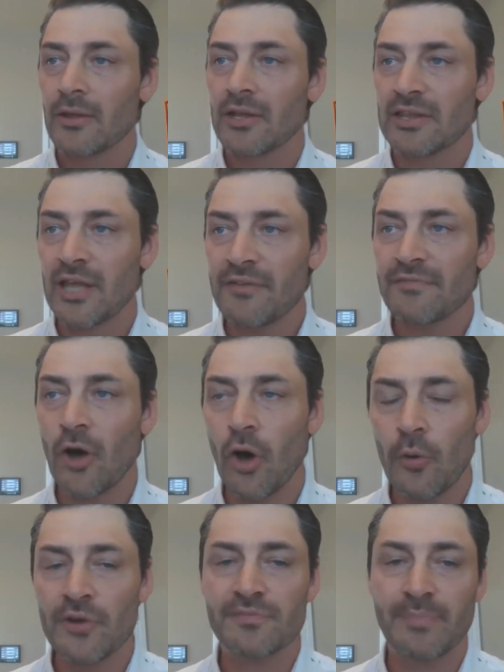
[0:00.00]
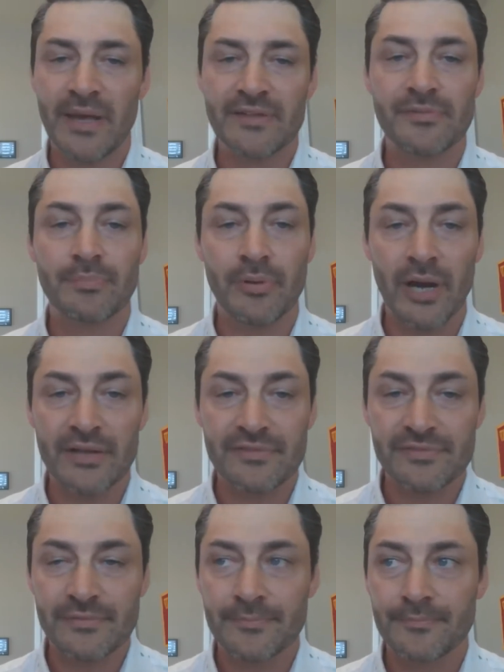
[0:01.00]
Love always pays a
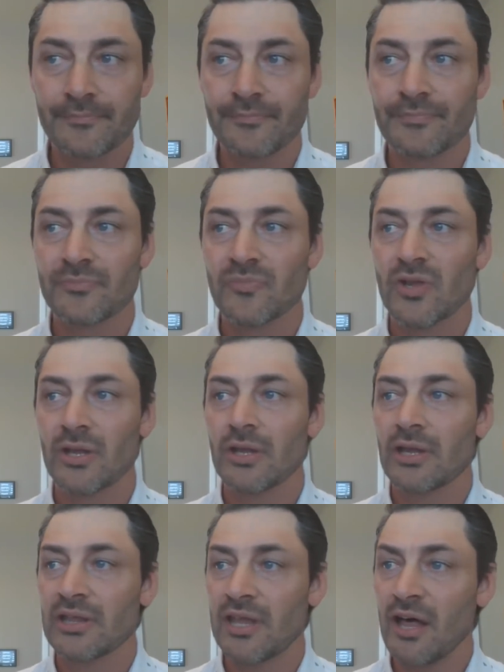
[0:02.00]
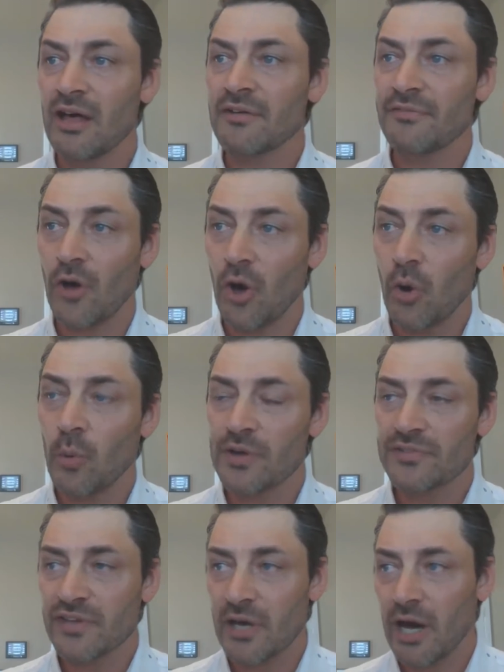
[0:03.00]
price. Love
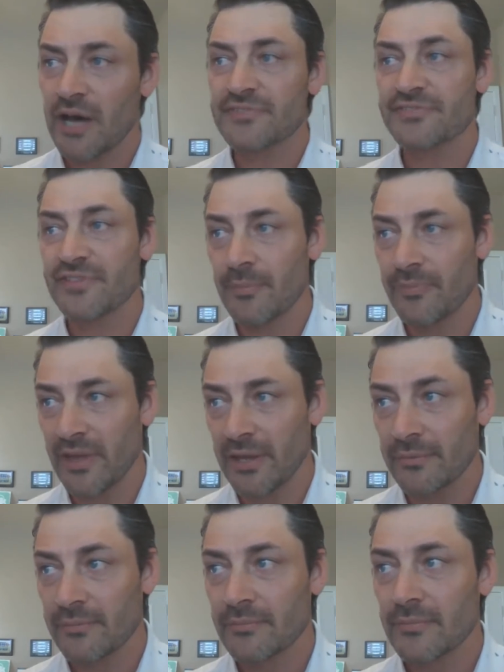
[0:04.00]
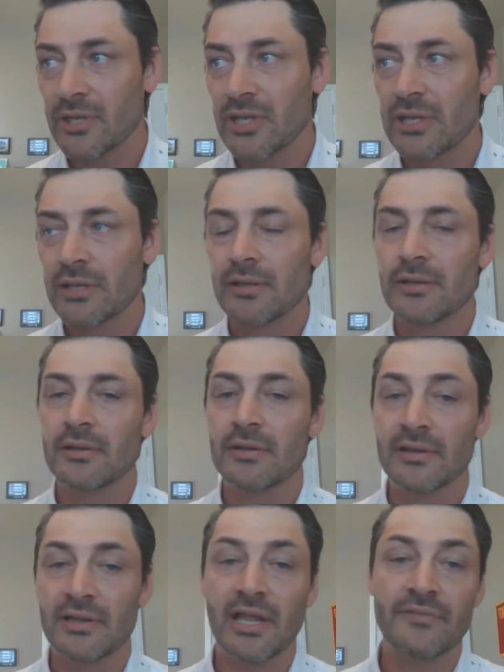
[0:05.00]
always costs something.
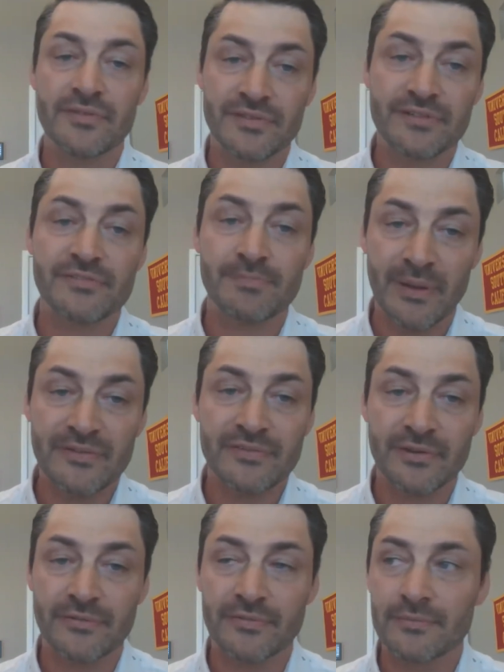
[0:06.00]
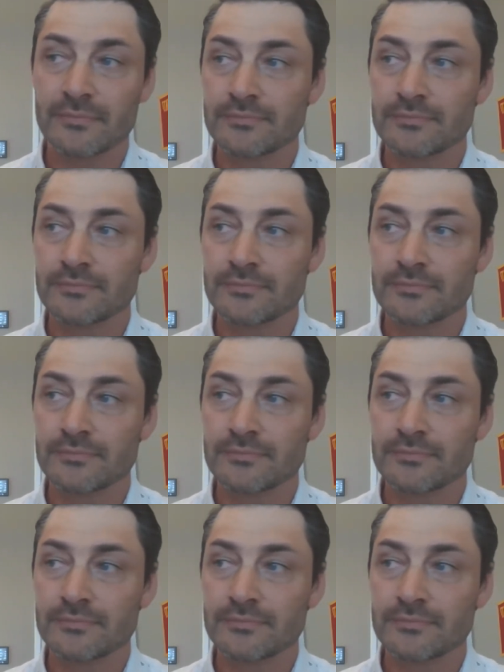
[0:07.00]
Love is expensive.